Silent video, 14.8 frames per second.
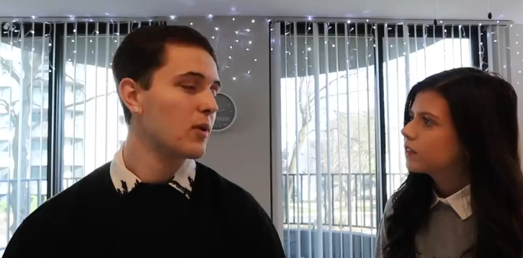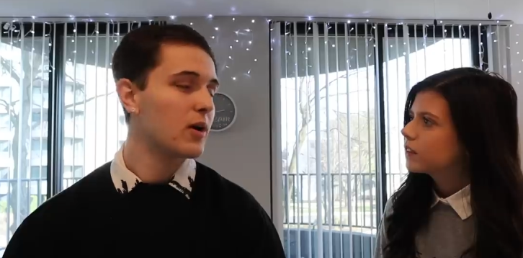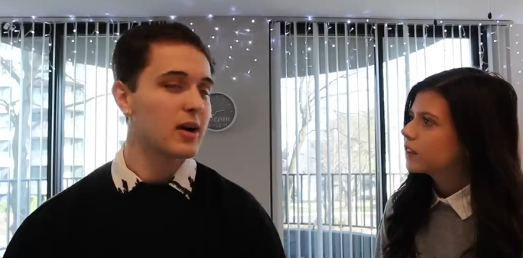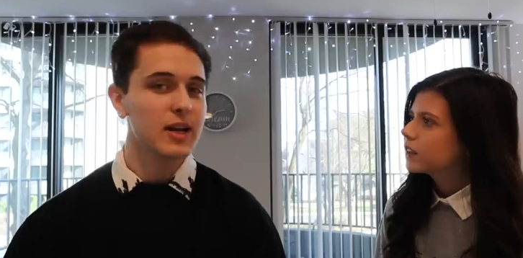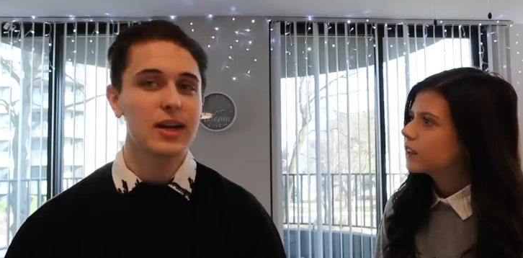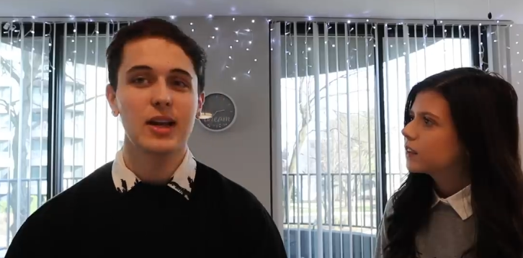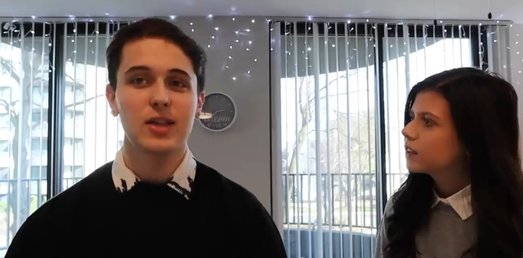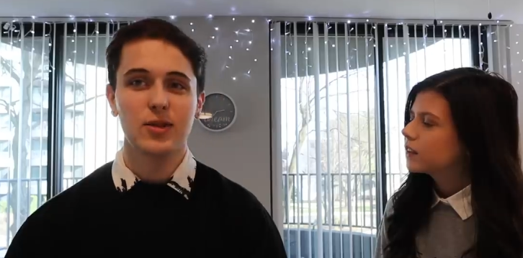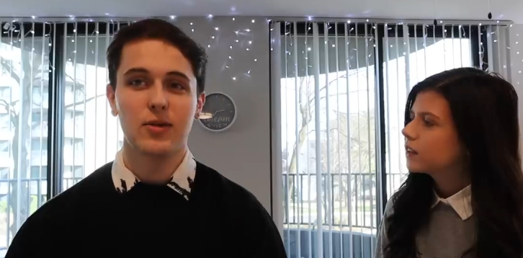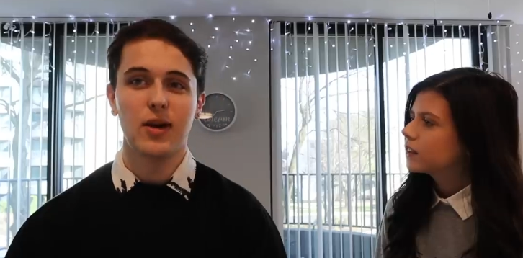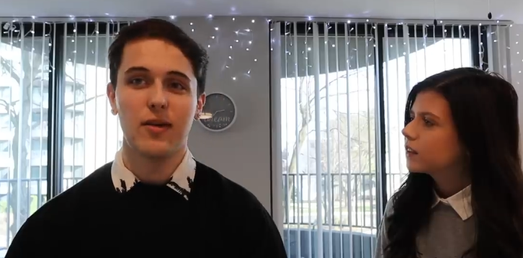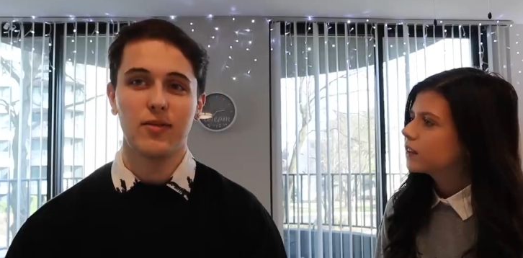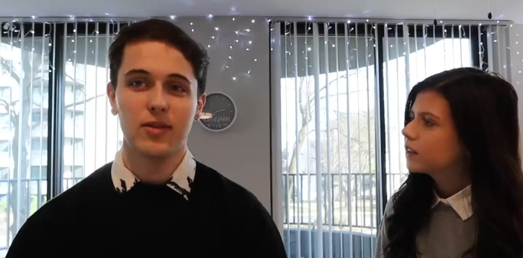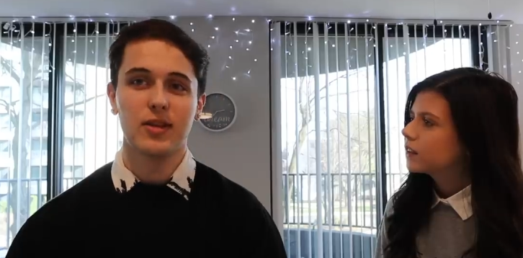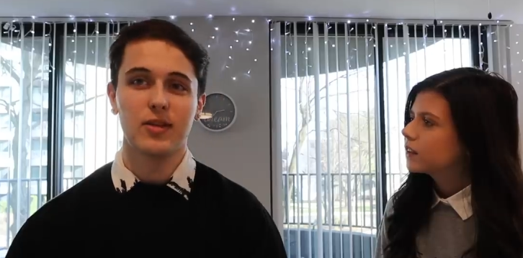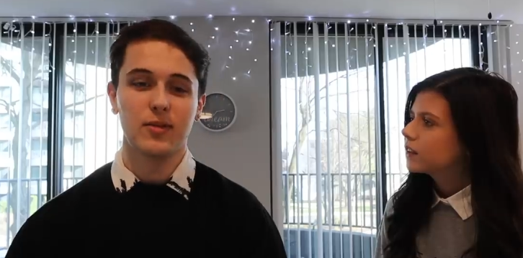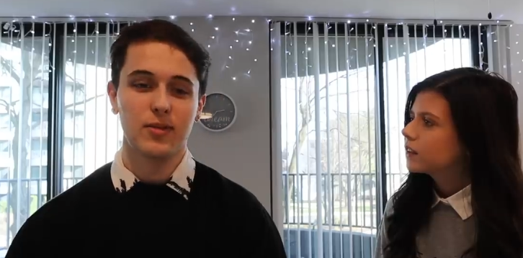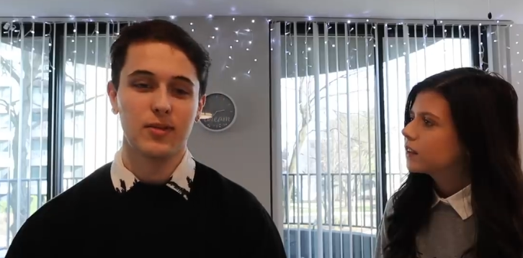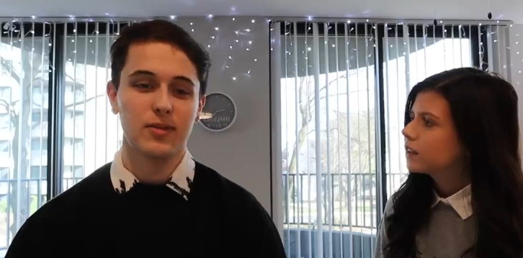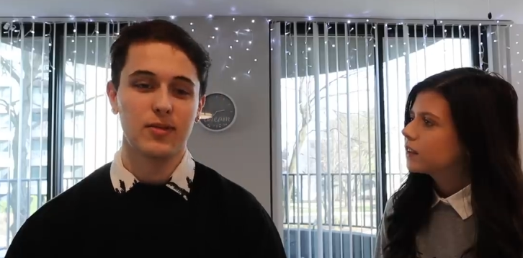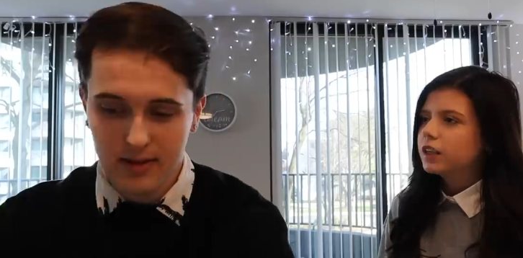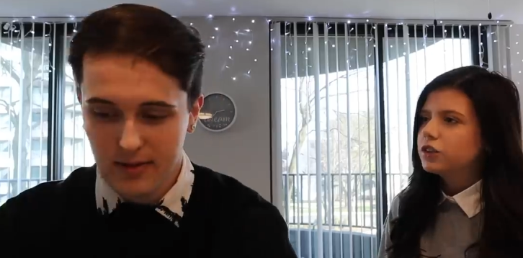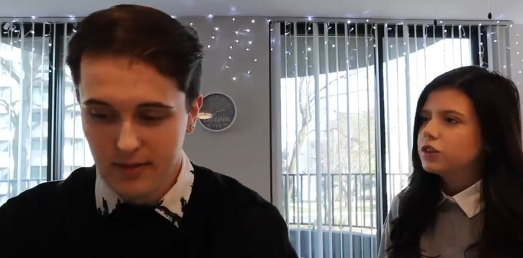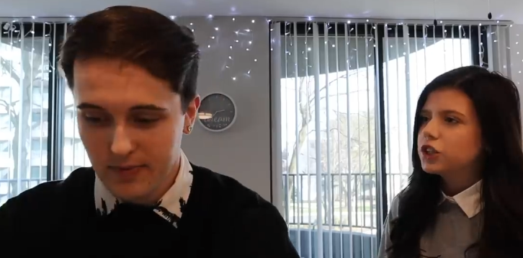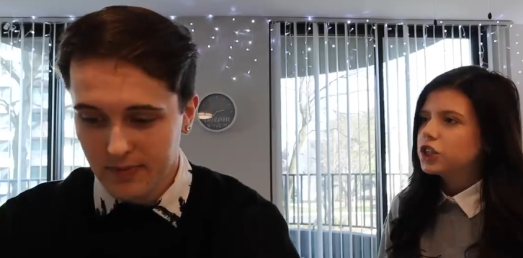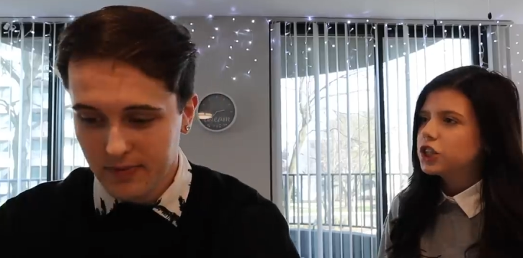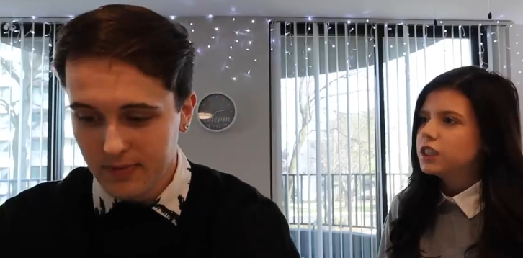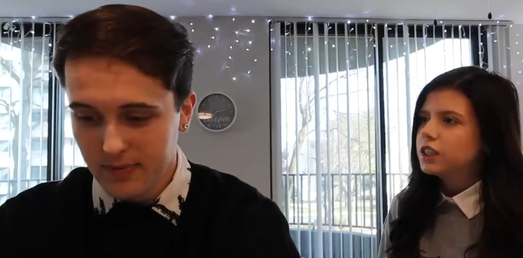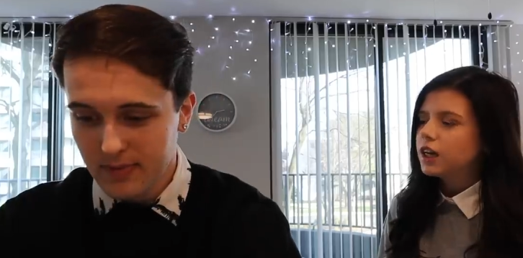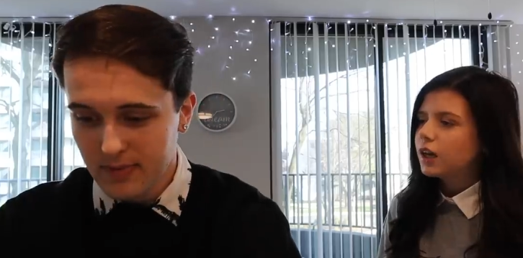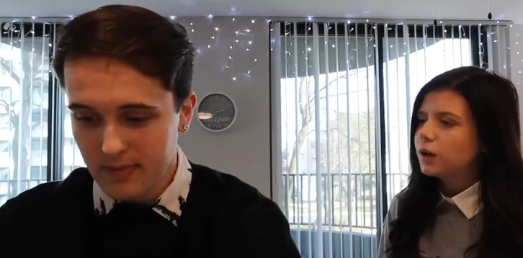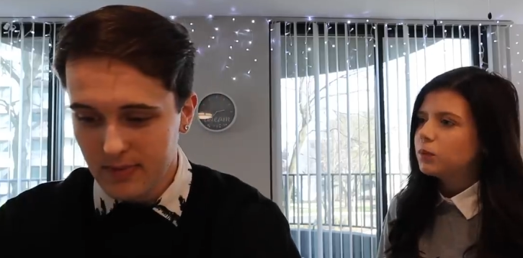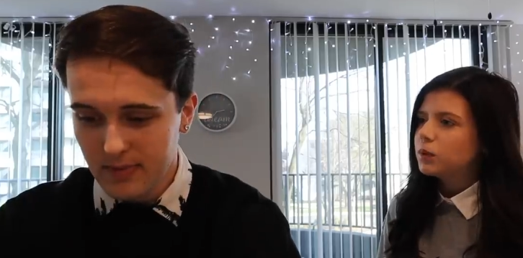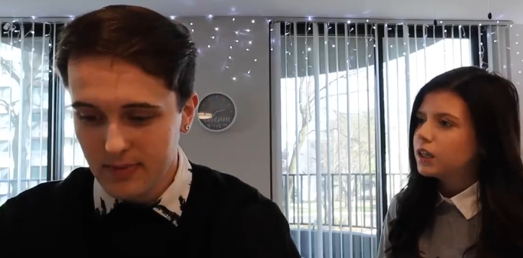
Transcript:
Speaker 1: We're gonna get through everything.
Speaker 2: Unless you cheated on